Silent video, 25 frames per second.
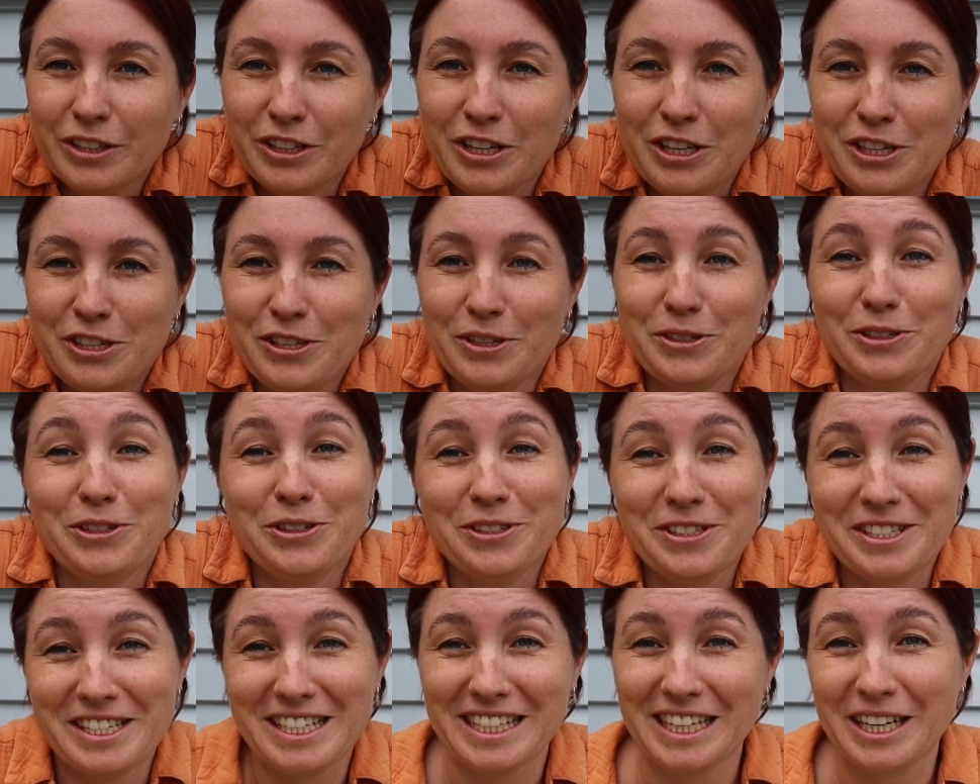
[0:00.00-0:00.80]
So it
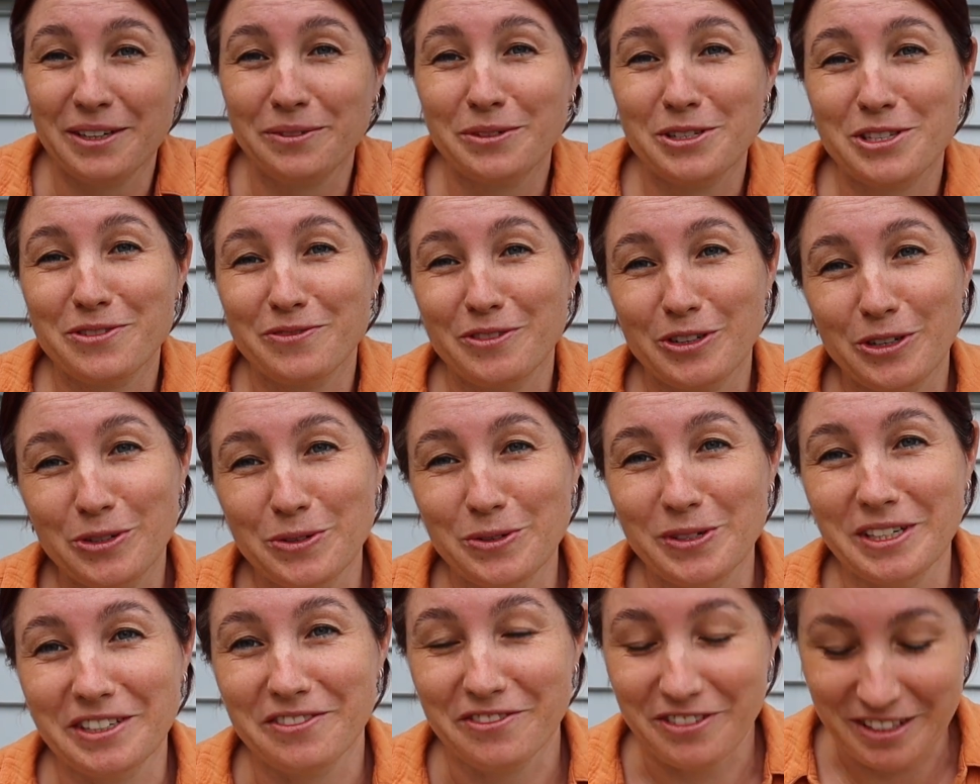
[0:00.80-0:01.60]
turns out I wasn't
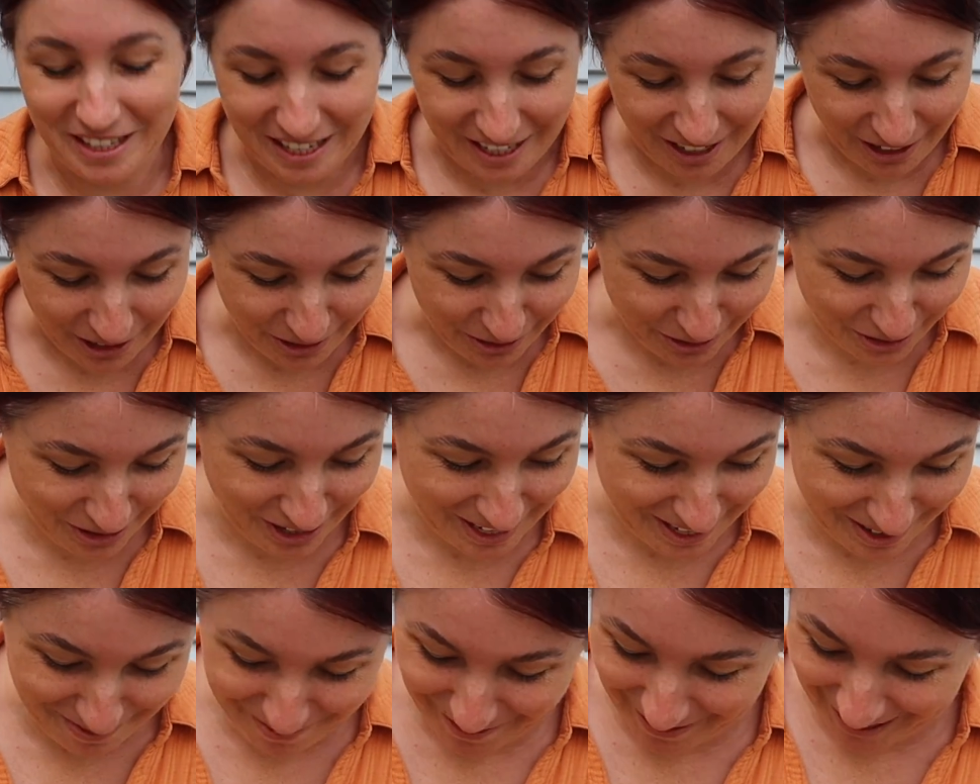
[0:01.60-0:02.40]
recording for that whole
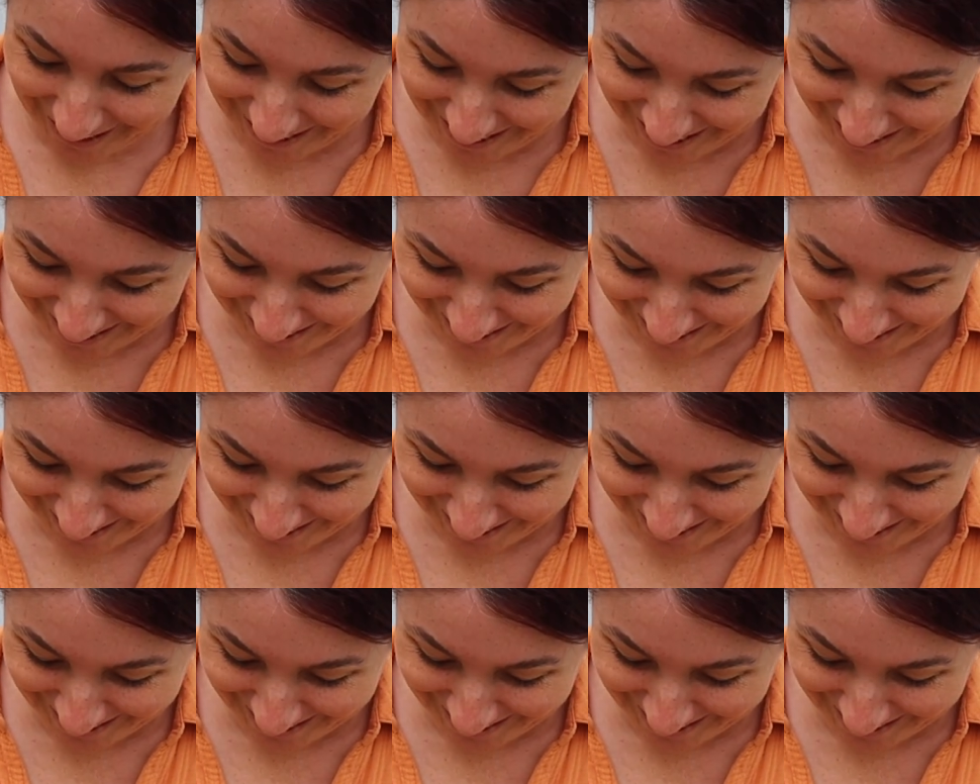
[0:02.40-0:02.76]
thing, but